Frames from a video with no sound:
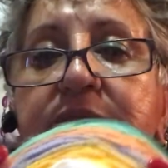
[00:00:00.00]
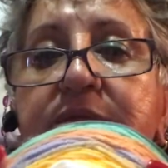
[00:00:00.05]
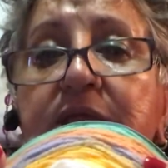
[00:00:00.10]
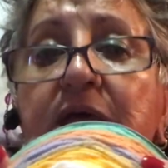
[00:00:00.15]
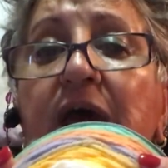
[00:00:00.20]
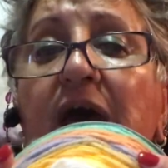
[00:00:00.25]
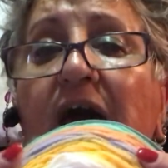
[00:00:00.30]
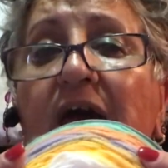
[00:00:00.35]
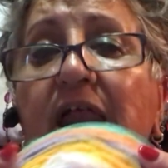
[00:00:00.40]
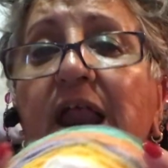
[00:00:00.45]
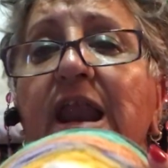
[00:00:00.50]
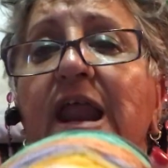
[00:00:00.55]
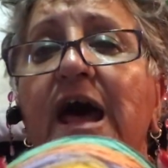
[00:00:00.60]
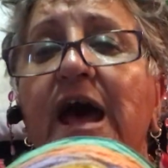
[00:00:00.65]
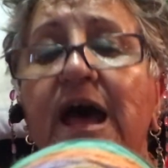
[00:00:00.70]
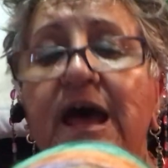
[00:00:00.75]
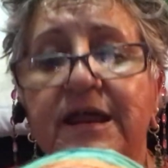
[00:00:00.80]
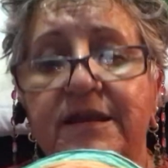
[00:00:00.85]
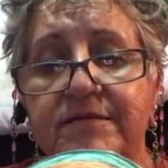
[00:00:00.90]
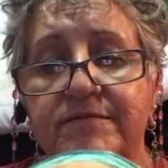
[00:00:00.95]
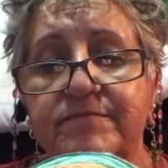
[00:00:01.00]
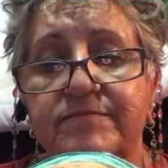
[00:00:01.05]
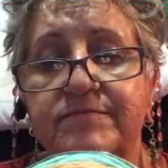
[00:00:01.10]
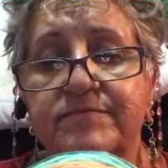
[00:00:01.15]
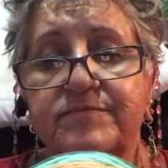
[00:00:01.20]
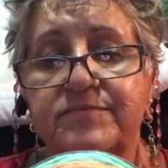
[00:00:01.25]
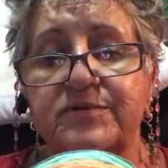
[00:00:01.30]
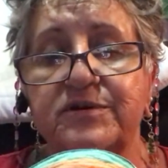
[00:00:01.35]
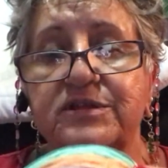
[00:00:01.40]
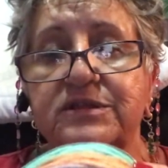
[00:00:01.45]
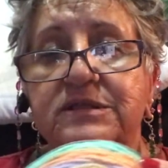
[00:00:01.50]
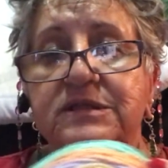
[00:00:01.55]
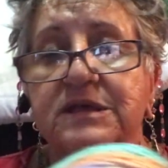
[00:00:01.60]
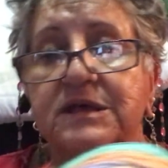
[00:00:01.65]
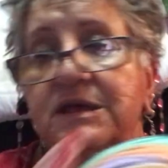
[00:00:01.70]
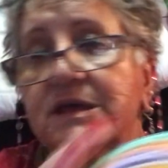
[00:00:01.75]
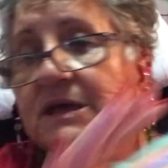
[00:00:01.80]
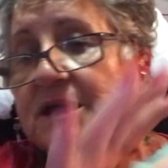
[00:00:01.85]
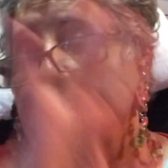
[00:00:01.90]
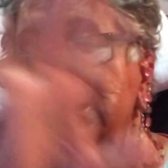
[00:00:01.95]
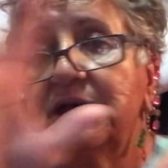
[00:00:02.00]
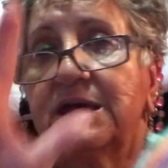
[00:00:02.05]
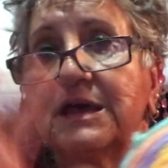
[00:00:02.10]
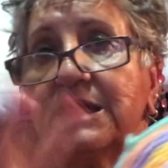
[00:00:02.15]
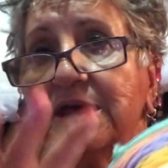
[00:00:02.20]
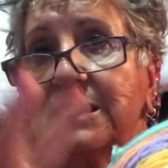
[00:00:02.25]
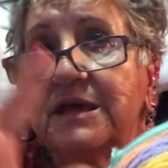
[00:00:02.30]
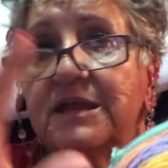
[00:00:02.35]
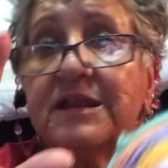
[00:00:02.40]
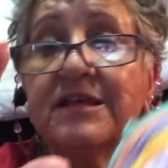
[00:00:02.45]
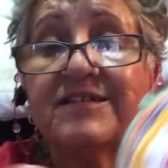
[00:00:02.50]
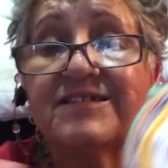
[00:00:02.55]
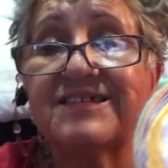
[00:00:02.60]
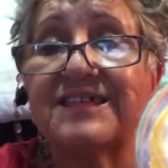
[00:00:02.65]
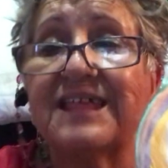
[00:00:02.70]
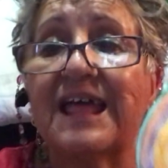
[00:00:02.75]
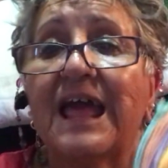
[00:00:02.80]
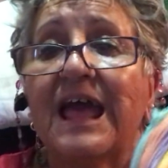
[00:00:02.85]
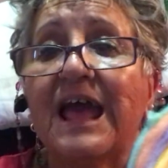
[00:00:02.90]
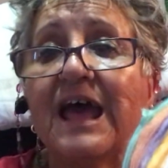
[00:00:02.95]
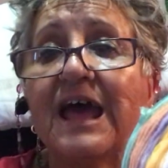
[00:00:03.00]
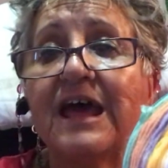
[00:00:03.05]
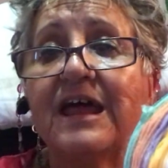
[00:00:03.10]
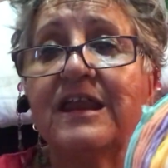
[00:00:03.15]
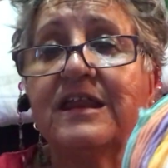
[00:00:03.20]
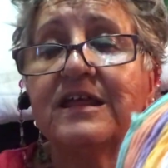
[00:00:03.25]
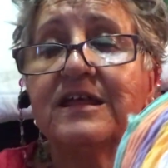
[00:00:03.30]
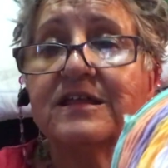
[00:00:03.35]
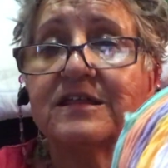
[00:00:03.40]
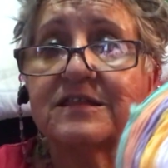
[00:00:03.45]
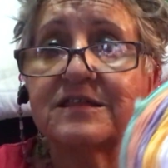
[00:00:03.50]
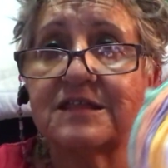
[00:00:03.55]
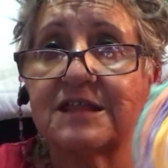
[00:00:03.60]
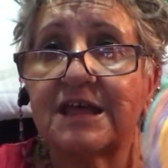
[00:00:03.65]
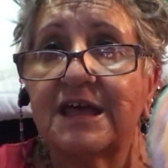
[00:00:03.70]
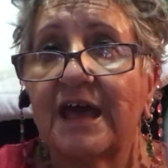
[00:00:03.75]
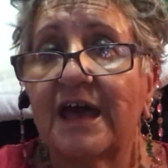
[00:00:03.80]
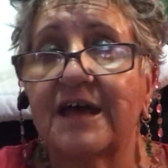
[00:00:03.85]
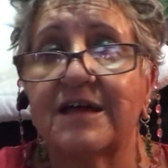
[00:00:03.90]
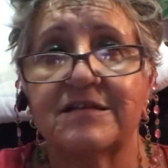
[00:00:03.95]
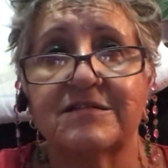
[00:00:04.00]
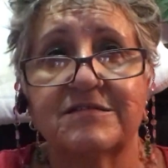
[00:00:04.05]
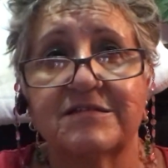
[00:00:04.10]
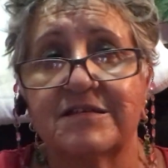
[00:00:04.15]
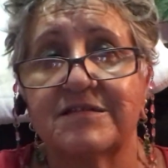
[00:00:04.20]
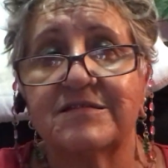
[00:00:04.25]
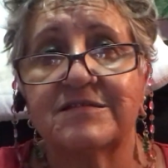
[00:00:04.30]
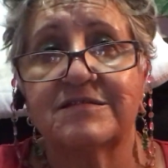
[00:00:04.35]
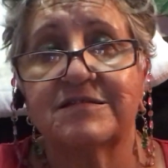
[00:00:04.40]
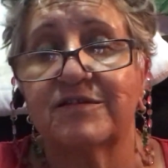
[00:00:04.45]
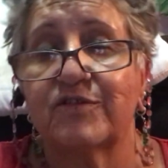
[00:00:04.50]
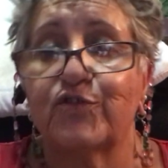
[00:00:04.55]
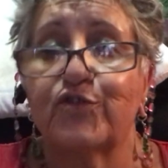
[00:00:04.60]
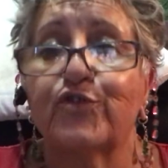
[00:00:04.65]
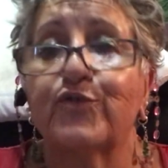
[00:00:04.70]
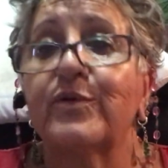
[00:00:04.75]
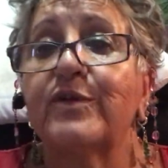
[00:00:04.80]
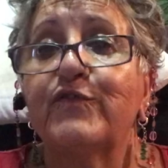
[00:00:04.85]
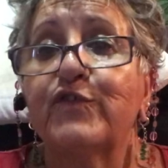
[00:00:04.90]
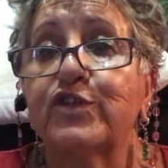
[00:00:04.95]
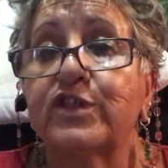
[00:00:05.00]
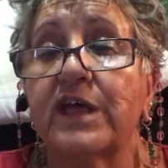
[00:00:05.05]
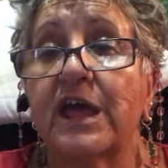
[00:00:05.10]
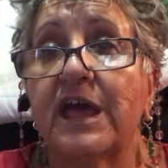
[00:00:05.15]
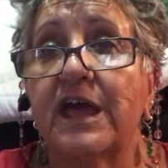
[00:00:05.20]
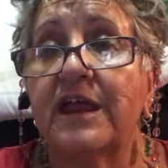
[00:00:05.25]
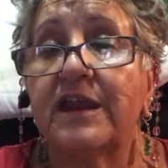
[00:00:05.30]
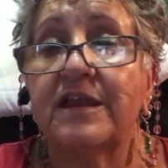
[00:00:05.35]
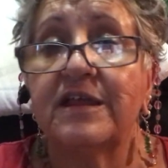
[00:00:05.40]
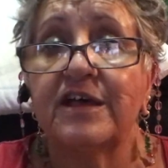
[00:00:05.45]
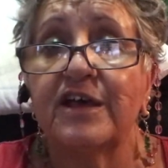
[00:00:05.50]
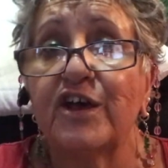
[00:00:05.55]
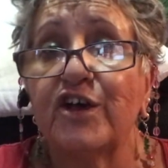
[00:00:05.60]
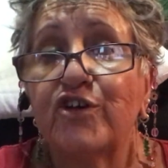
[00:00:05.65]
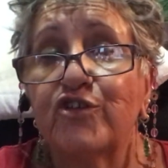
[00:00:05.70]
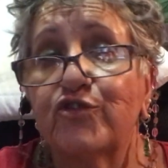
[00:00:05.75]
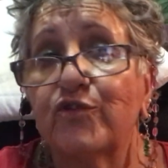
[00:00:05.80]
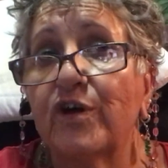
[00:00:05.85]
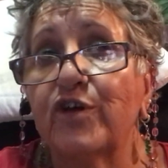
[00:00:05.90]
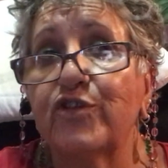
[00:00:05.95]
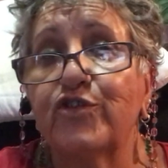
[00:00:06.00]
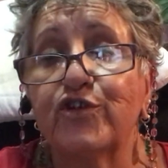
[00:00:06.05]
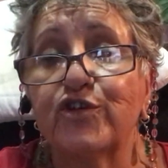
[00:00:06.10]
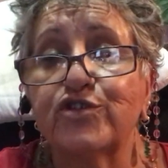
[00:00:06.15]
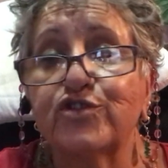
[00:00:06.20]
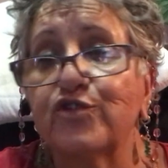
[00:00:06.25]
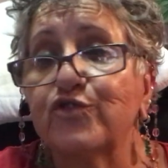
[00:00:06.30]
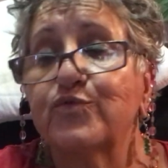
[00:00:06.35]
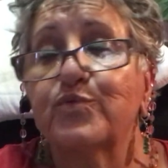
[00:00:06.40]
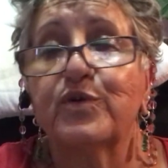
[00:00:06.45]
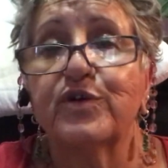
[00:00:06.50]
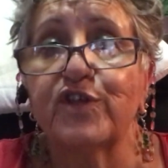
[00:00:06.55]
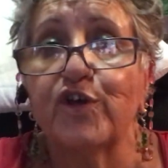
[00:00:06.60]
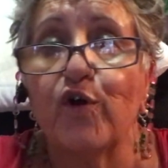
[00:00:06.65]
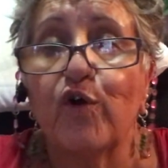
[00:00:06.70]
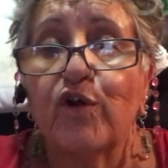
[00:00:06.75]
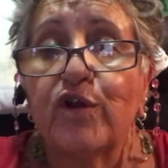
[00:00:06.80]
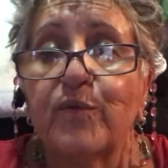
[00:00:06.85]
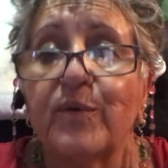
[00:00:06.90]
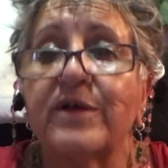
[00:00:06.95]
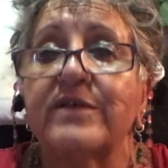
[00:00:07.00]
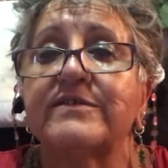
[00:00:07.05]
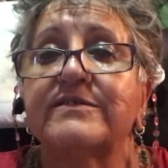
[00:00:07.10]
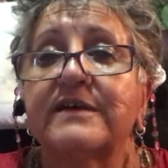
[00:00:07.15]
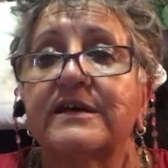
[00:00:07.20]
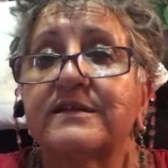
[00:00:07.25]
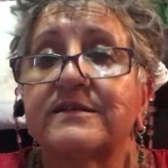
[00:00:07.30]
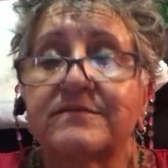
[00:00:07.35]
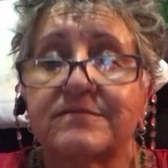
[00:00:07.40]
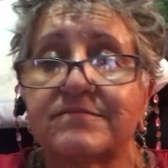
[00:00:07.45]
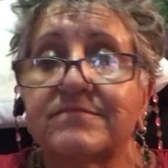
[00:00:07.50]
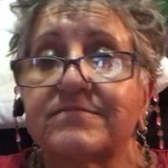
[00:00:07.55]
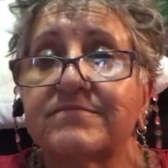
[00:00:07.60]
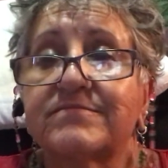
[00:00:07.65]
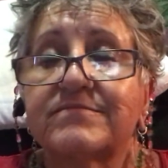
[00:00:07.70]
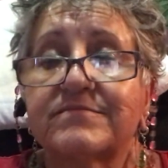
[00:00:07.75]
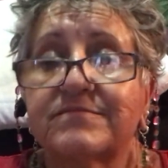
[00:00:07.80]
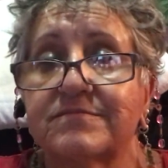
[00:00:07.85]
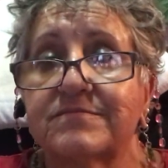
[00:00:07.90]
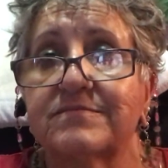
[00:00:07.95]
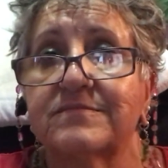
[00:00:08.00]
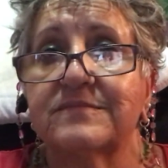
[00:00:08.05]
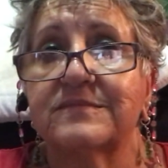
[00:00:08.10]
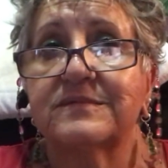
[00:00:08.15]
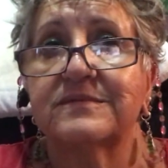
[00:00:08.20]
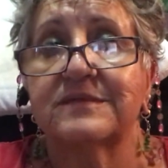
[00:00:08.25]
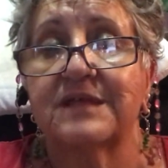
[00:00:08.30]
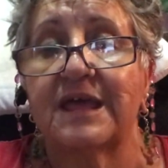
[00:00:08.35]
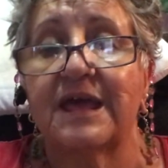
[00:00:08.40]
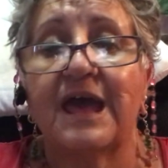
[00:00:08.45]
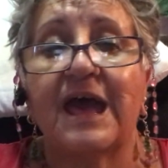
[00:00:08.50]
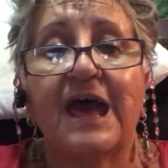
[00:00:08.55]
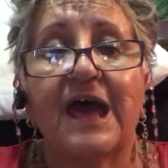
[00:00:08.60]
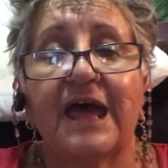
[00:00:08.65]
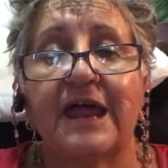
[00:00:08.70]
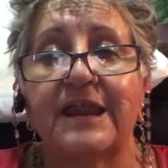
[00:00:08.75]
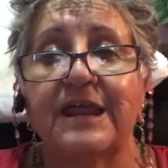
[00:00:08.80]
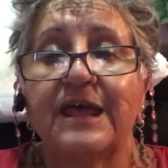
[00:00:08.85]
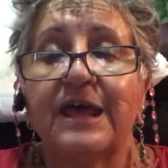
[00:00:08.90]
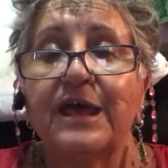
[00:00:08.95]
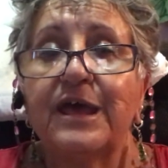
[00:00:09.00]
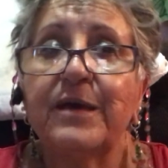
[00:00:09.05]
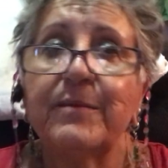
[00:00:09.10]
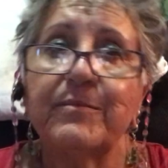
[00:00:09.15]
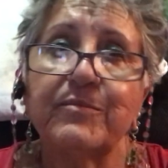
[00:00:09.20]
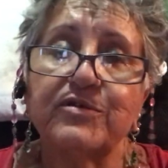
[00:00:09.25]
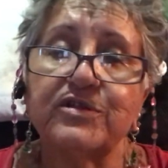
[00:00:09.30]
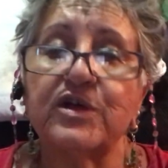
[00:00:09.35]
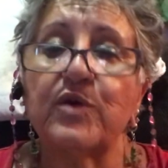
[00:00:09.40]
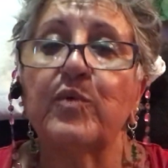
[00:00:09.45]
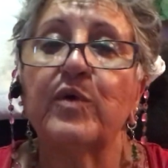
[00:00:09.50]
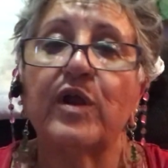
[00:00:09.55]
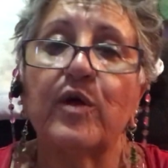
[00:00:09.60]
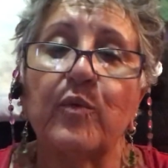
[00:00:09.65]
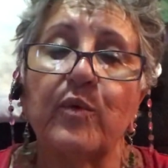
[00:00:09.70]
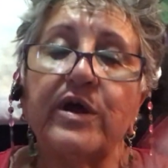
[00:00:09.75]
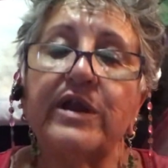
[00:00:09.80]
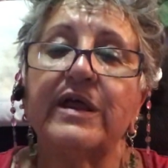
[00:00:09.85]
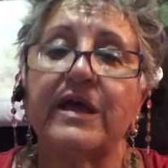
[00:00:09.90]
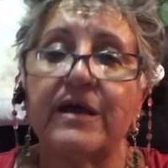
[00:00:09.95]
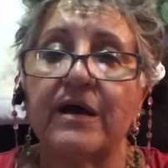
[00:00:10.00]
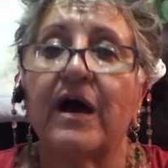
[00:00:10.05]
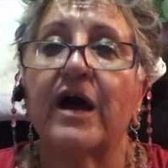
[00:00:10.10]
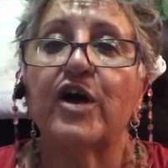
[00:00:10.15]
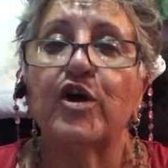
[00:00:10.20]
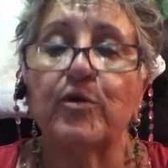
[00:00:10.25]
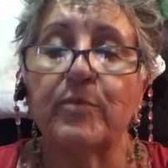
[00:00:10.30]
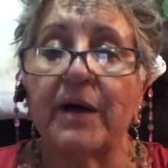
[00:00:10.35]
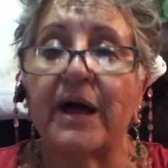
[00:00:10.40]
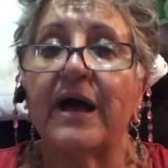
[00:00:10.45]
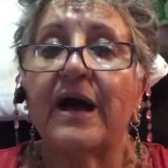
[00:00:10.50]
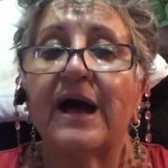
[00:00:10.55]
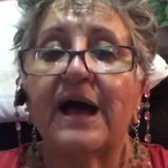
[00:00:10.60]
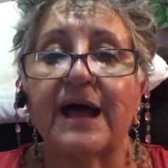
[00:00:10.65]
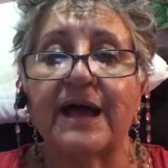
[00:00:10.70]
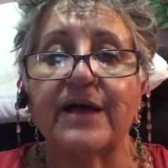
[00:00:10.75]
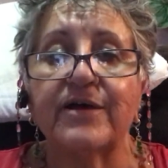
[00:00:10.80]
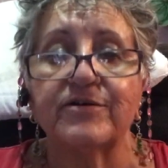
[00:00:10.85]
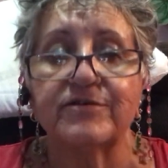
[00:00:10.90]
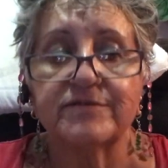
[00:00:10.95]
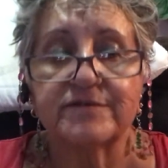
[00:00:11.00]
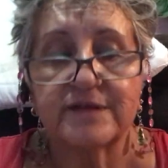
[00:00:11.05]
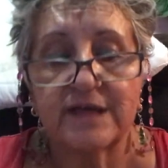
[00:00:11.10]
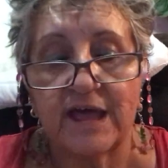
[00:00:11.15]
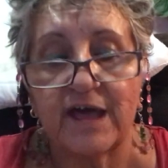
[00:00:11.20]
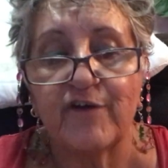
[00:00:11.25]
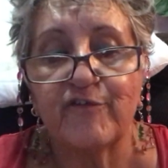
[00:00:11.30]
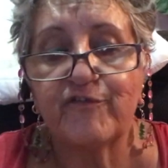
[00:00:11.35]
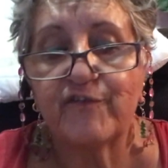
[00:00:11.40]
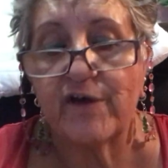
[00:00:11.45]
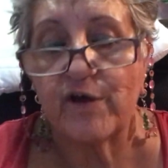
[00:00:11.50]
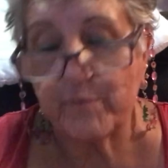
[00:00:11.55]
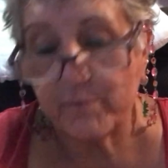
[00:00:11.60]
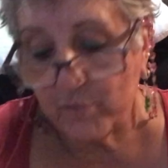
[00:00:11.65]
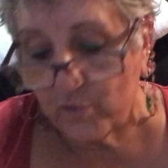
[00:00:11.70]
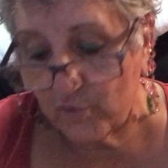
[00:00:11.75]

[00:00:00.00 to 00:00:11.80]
They had a lot, but in a stand they had, it says 3 for $10. So I thought those were the only ones that they had. But then when I went aisle by aisle, I found